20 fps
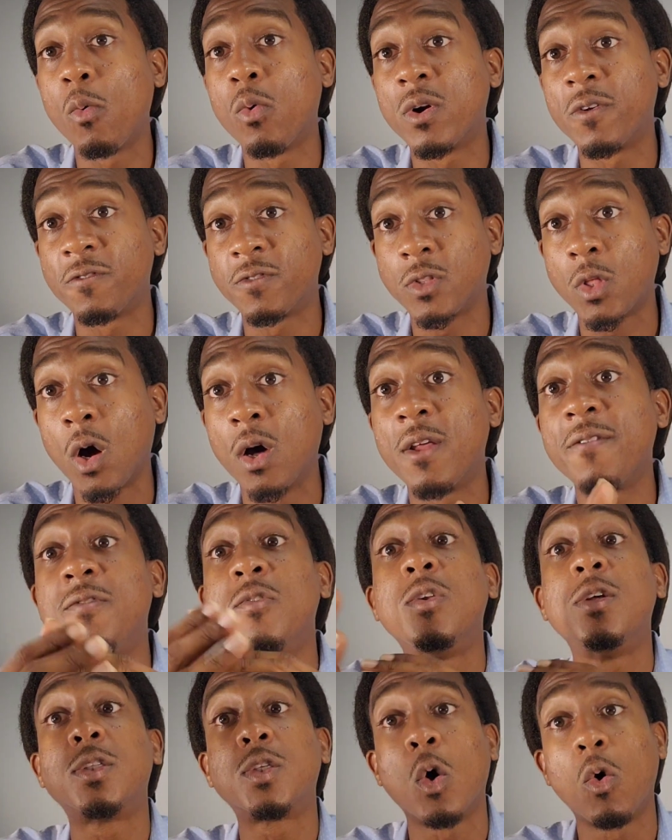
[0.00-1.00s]
would have thought if
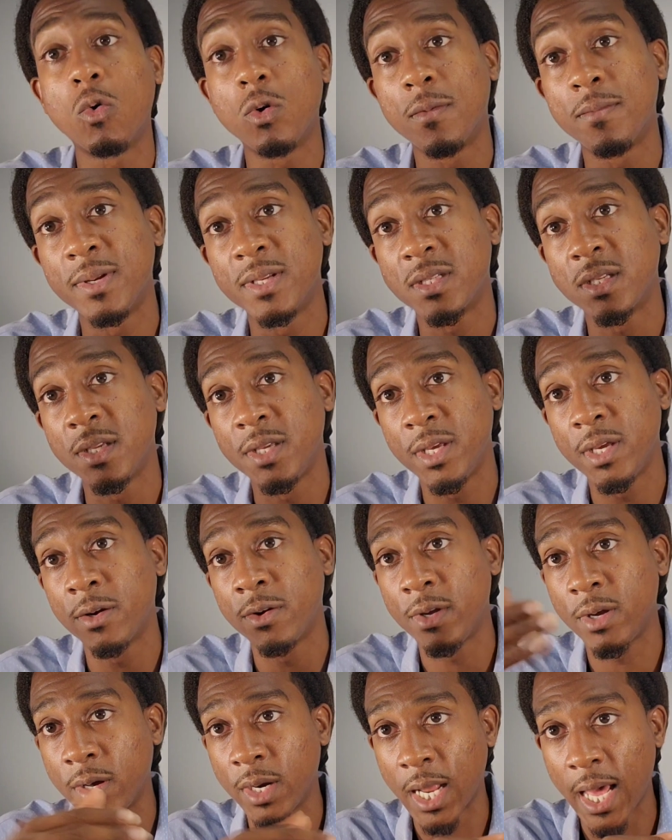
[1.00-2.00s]
you'd have told them this a
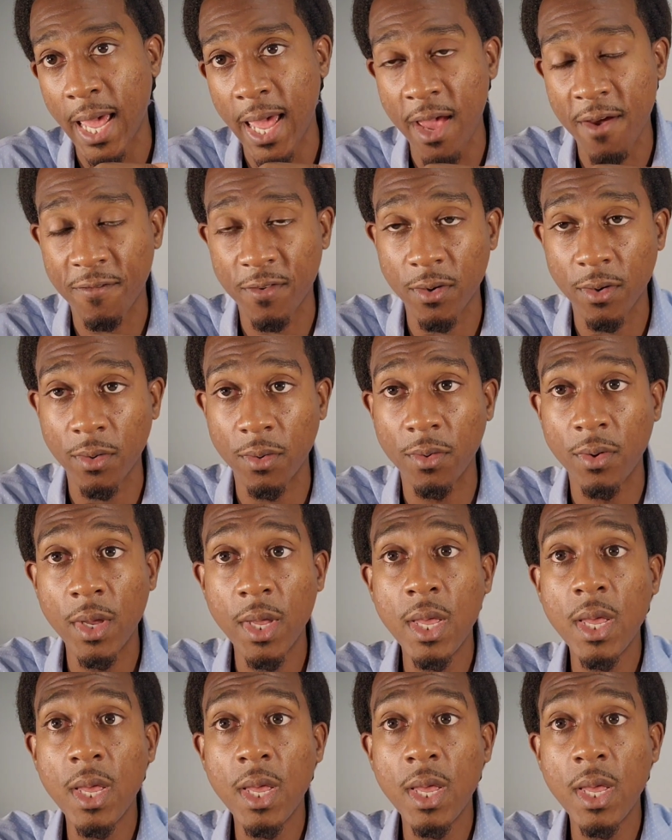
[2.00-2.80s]
year and a half ago.